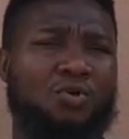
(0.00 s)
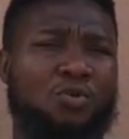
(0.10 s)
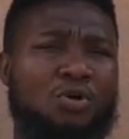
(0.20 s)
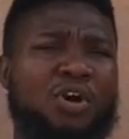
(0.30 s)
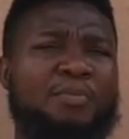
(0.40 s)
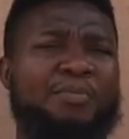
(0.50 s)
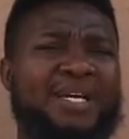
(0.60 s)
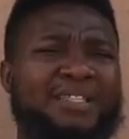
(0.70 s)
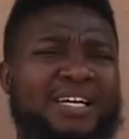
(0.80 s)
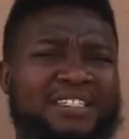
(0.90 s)
What do I mean by
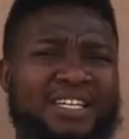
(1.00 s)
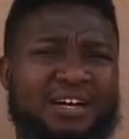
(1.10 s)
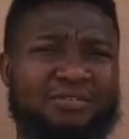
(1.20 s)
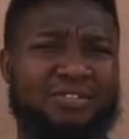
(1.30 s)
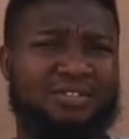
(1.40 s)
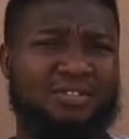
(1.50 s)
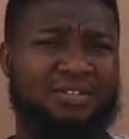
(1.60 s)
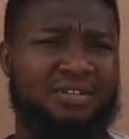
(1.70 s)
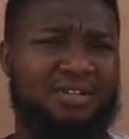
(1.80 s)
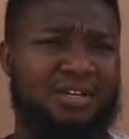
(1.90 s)
thatched house?
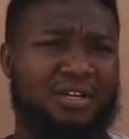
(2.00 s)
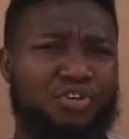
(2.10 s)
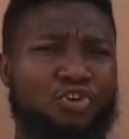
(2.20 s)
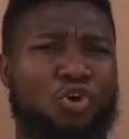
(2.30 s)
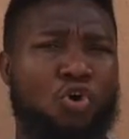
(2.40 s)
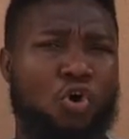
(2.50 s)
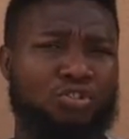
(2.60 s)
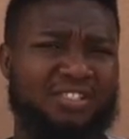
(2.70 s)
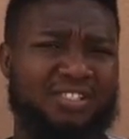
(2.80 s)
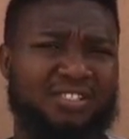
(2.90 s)
Your
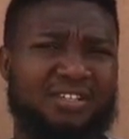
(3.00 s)
huts